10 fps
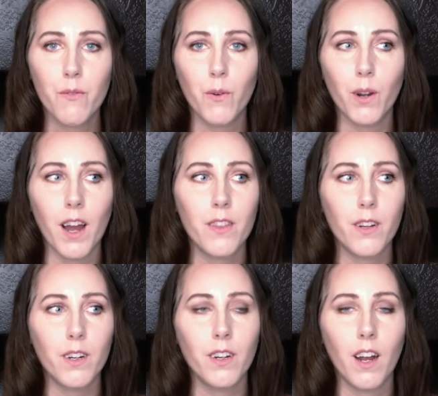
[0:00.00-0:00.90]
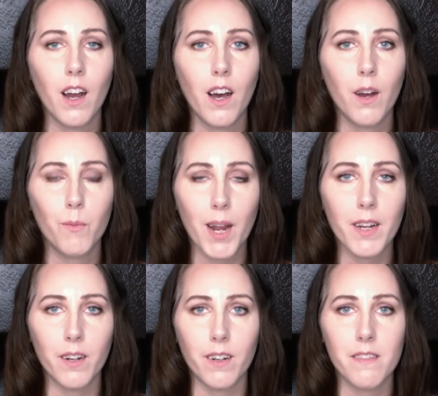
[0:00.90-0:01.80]
for other
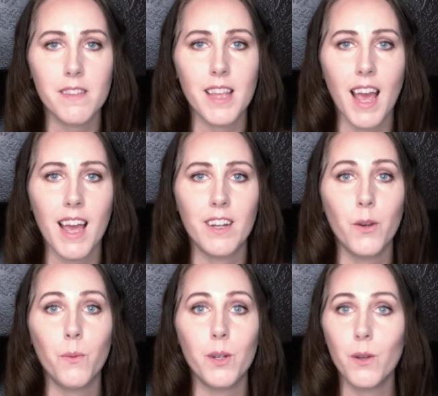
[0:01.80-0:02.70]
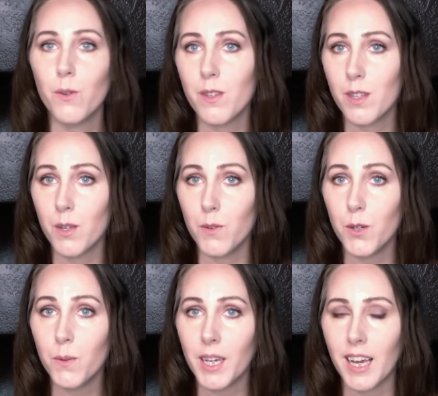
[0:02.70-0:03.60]
writers and no one knows you
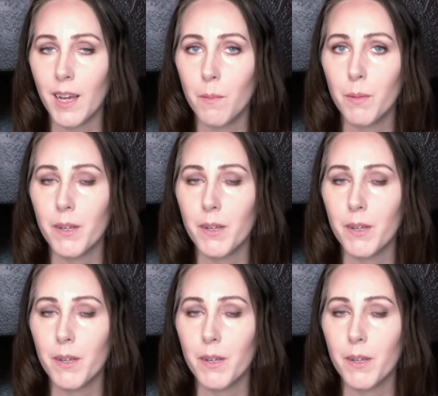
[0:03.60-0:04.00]
doing it,